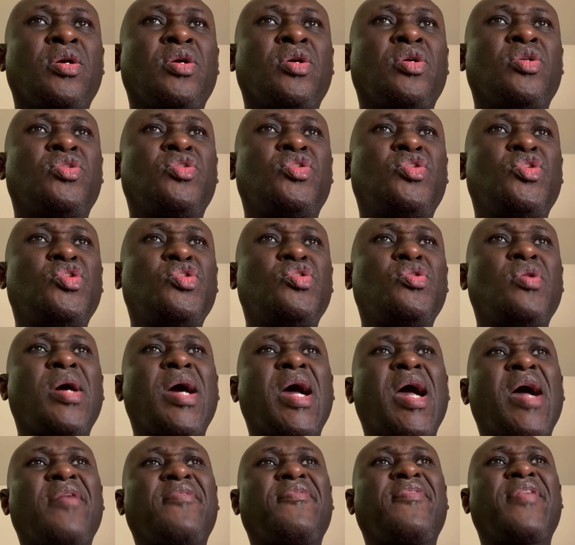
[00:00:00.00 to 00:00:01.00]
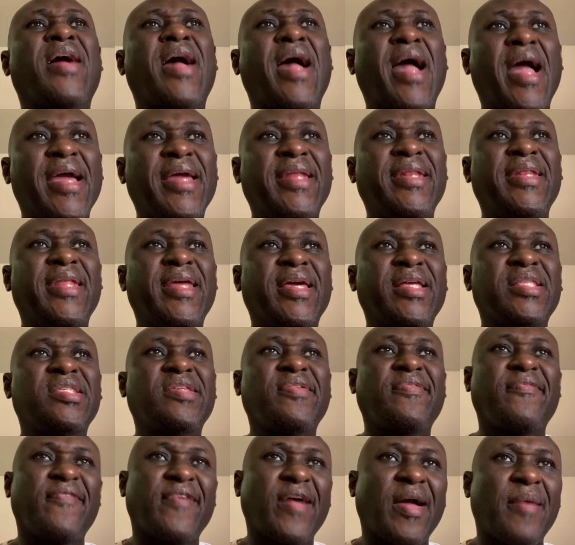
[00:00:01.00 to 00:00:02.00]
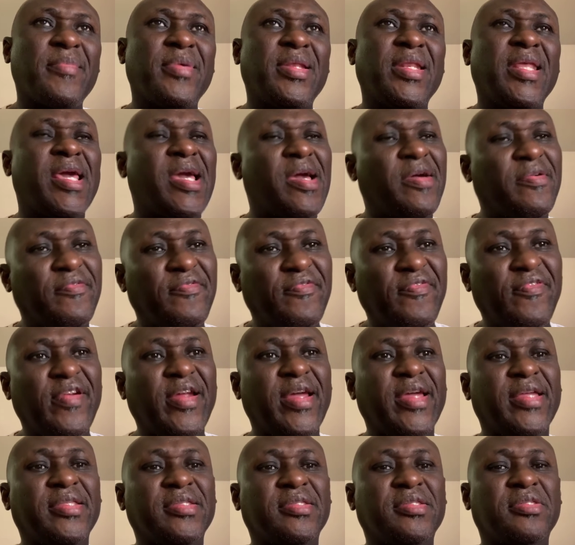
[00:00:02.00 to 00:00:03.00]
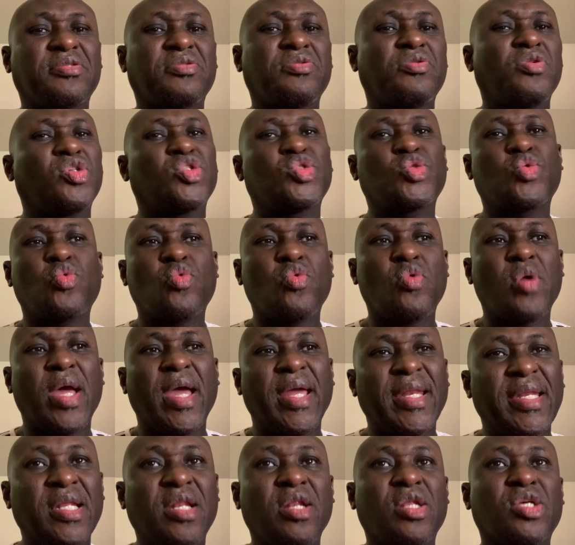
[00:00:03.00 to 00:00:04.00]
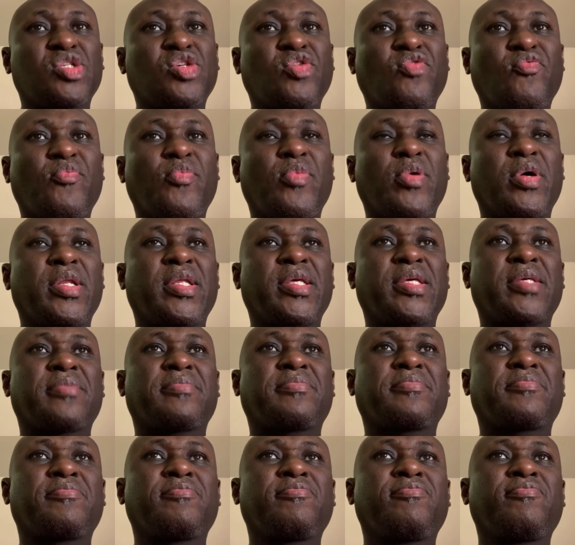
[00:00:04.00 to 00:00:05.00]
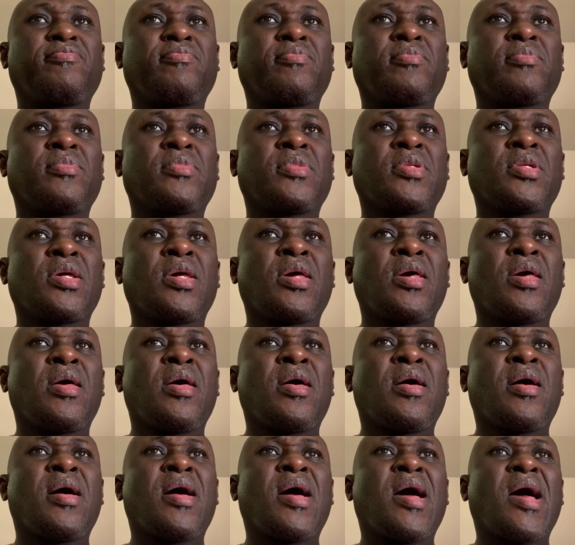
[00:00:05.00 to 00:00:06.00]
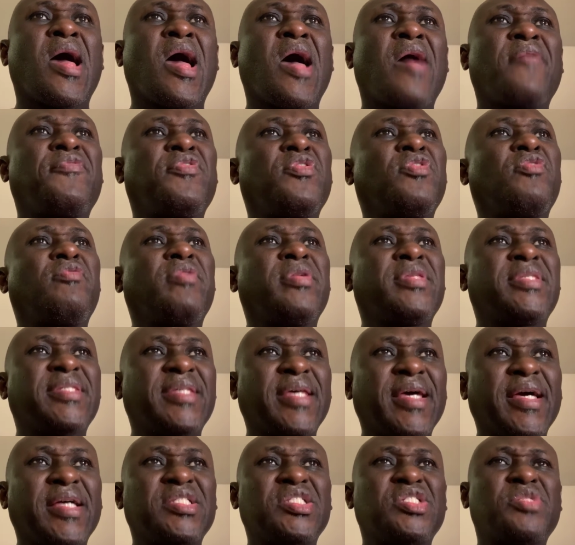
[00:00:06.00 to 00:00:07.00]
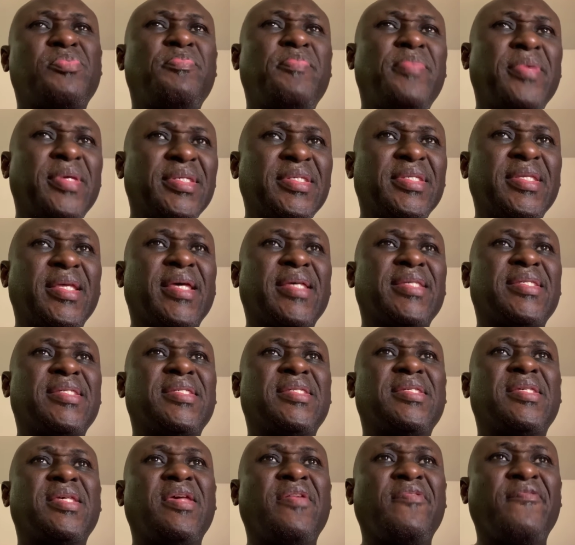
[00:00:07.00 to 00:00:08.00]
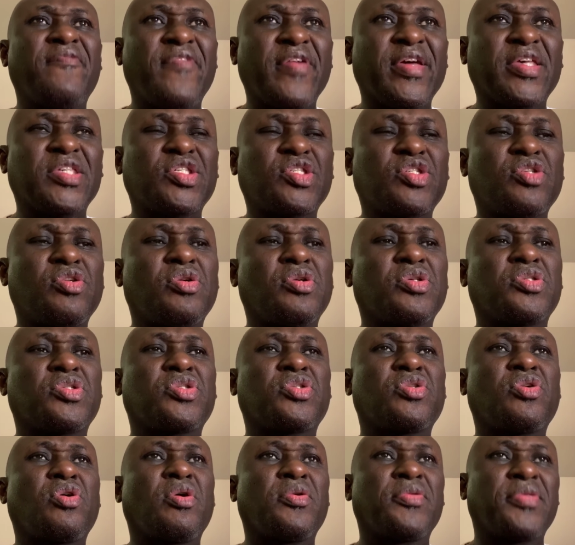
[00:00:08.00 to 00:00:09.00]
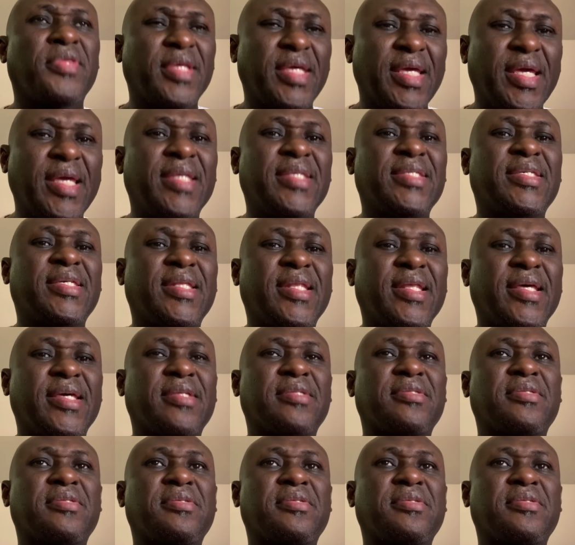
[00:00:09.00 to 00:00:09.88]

Do you have high net family and friends, those who earn a lot of money? Have you researched business investors on the internet?